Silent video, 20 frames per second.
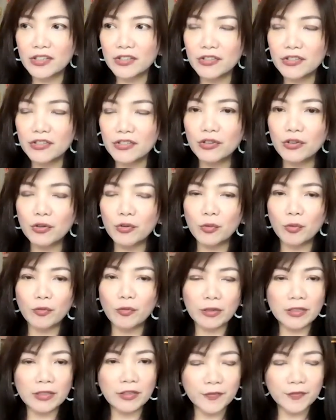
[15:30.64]
so
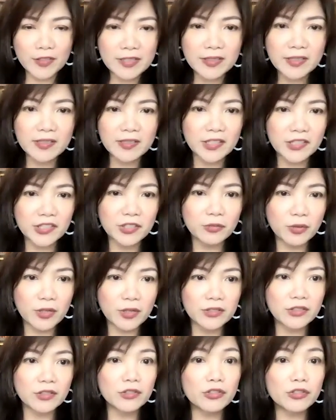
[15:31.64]
the first decision was,